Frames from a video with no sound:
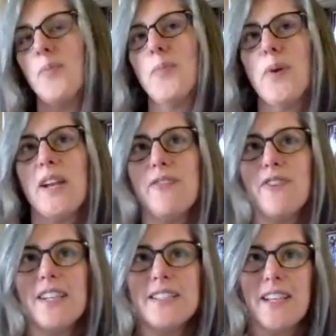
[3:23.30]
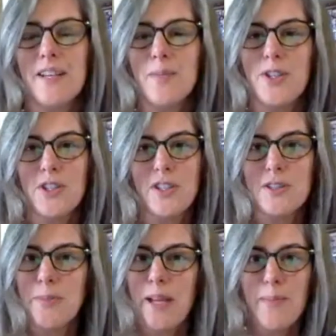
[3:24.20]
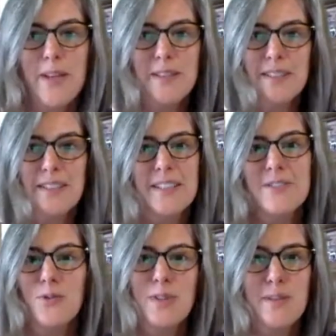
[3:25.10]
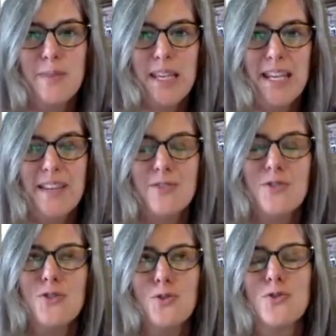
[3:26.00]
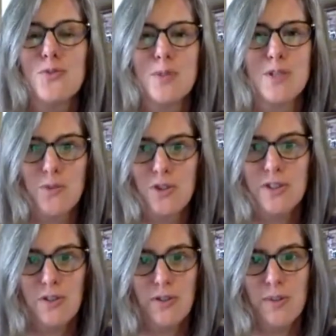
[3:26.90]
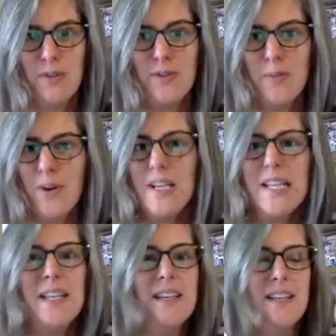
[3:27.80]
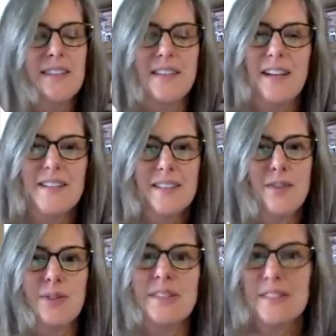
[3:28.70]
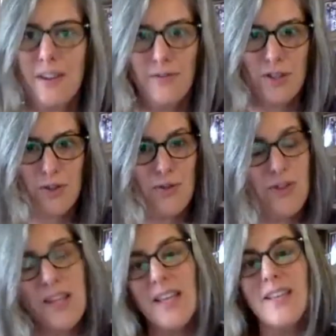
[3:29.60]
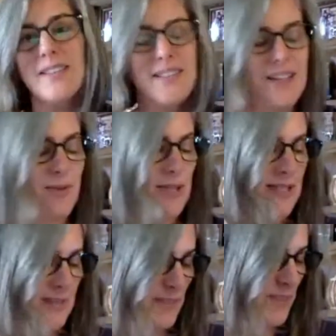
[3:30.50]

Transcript: but I find it's like a martial arts black belt. It's only the beginning. There's so, so much more to learn about the body. Science is always discovering new things. Anyways,